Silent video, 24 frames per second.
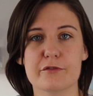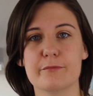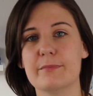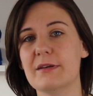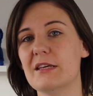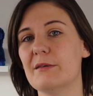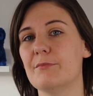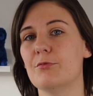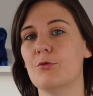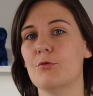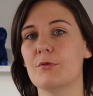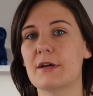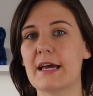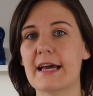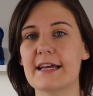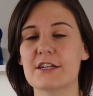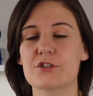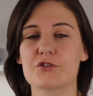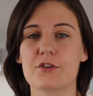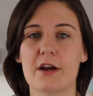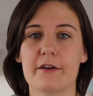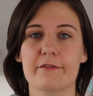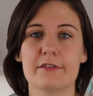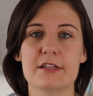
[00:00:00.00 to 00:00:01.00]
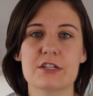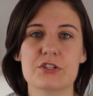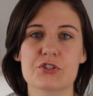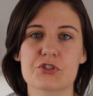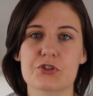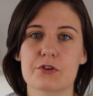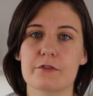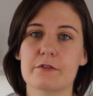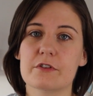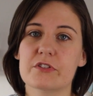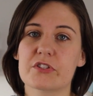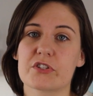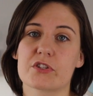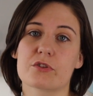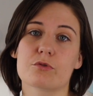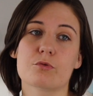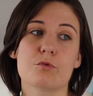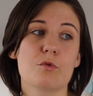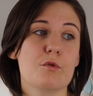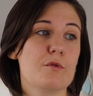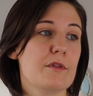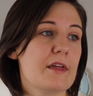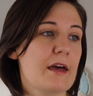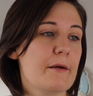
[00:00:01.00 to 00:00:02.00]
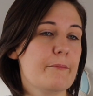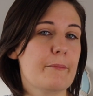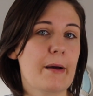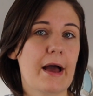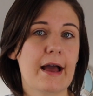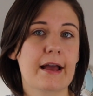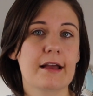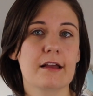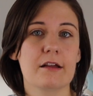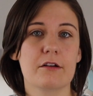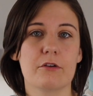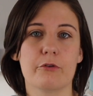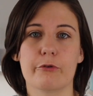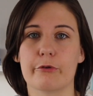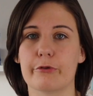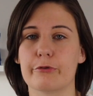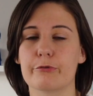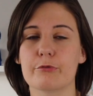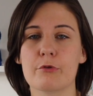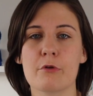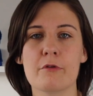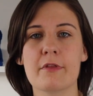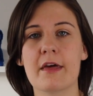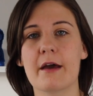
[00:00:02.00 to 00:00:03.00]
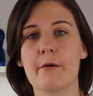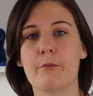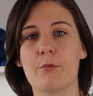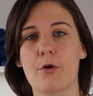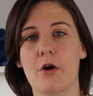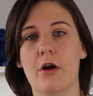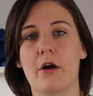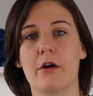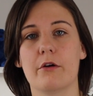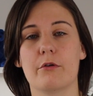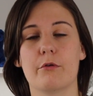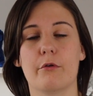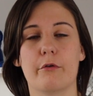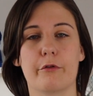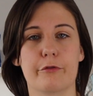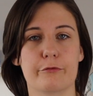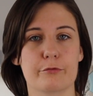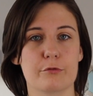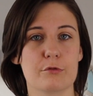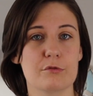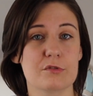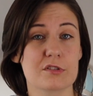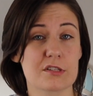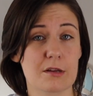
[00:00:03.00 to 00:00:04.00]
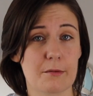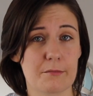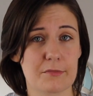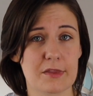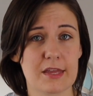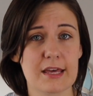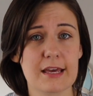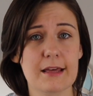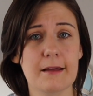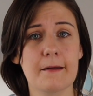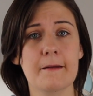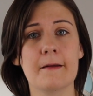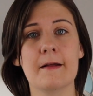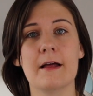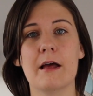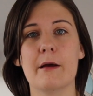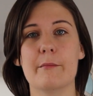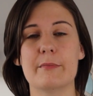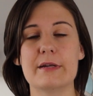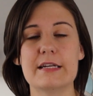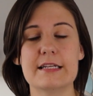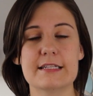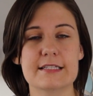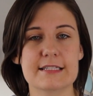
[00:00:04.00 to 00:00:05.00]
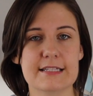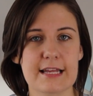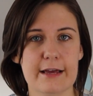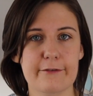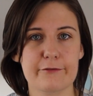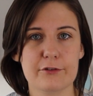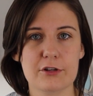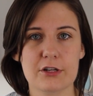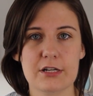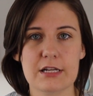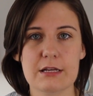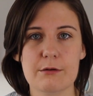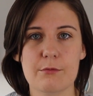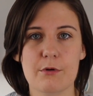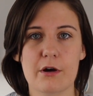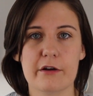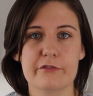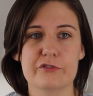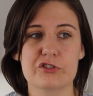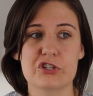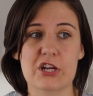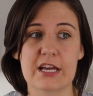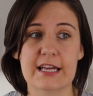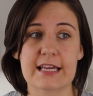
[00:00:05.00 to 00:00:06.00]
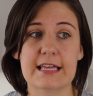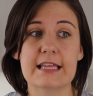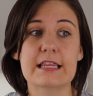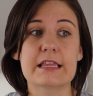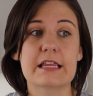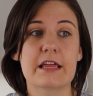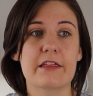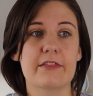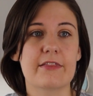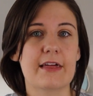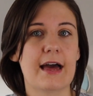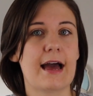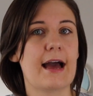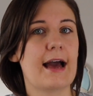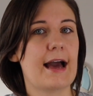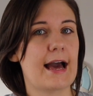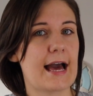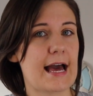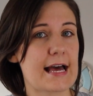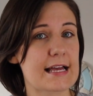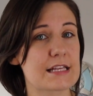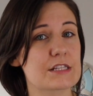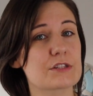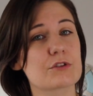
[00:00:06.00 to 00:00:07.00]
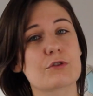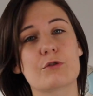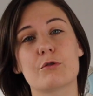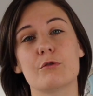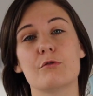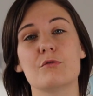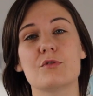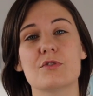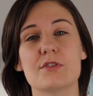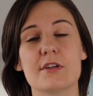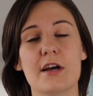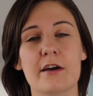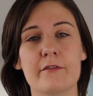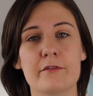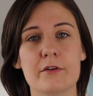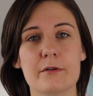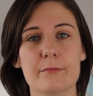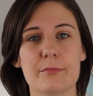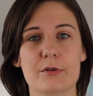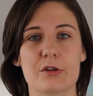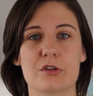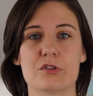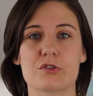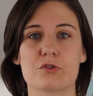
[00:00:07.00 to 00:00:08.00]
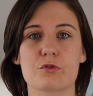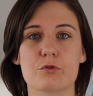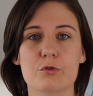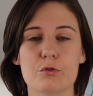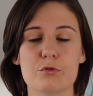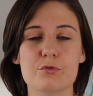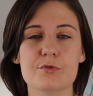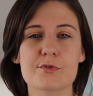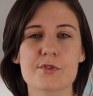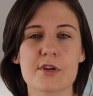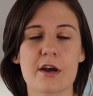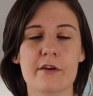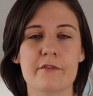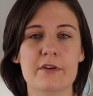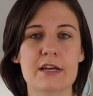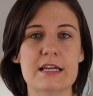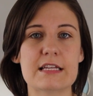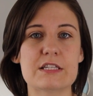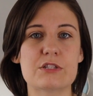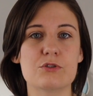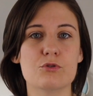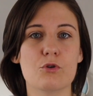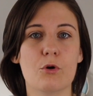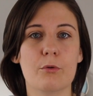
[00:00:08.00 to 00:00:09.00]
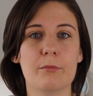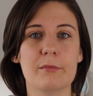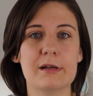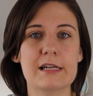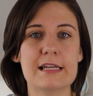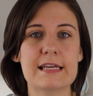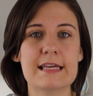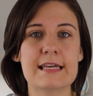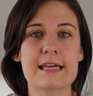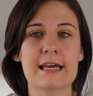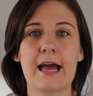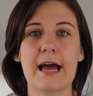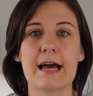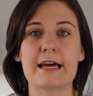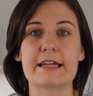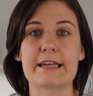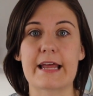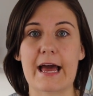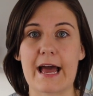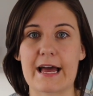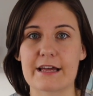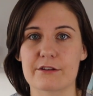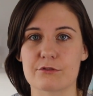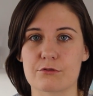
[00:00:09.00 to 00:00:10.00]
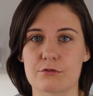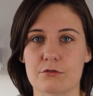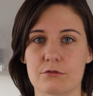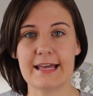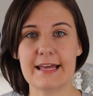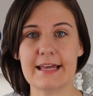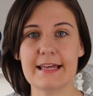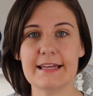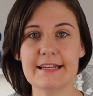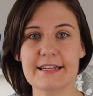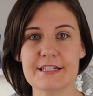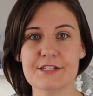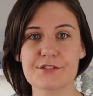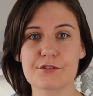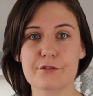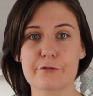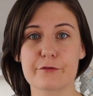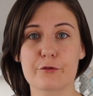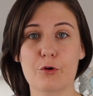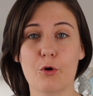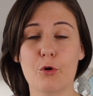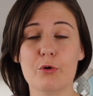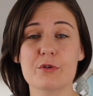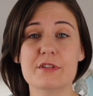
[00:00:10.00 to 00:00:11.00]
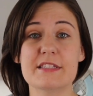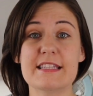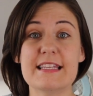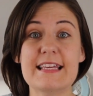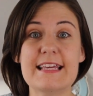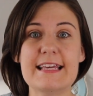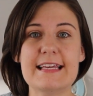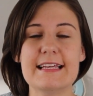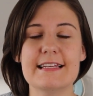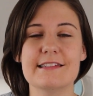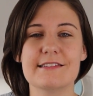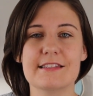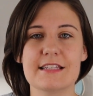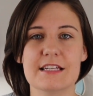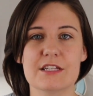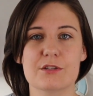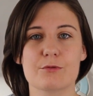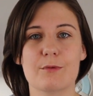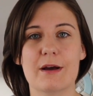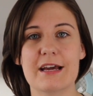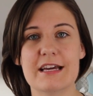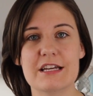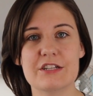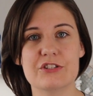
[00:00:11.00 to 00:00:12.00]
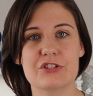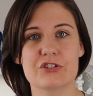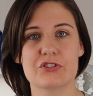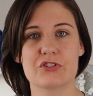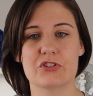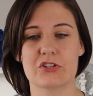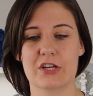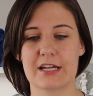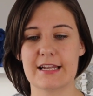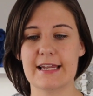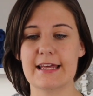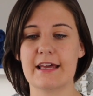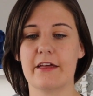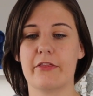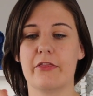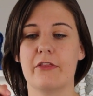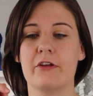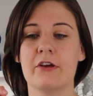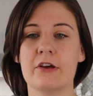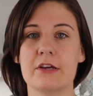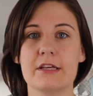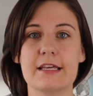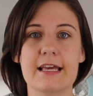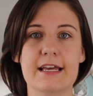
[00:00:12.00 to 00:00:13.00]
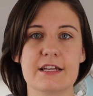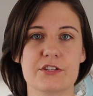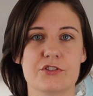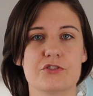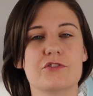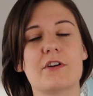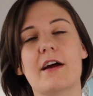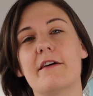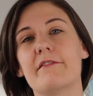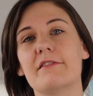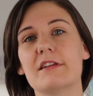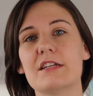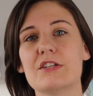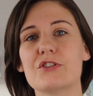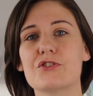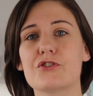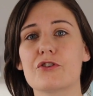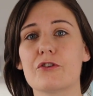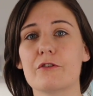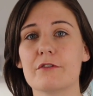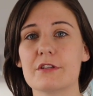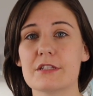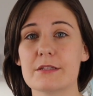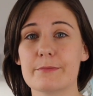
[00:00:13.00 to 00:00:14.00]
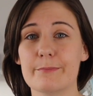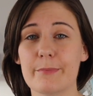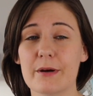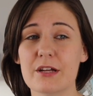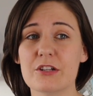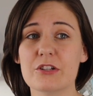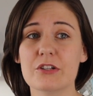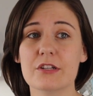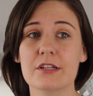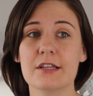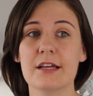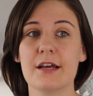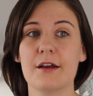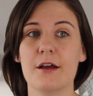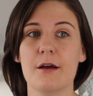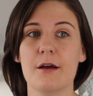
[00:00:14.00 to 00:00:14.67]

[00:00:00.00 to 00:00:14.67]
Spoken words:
of people get travel insurance through their bank or through their work or through something, but it's definitely worth checking that that has cruise cover, because cruise cover is normally an add-on. It is of course the easiest way just to click the yes travel insurance button,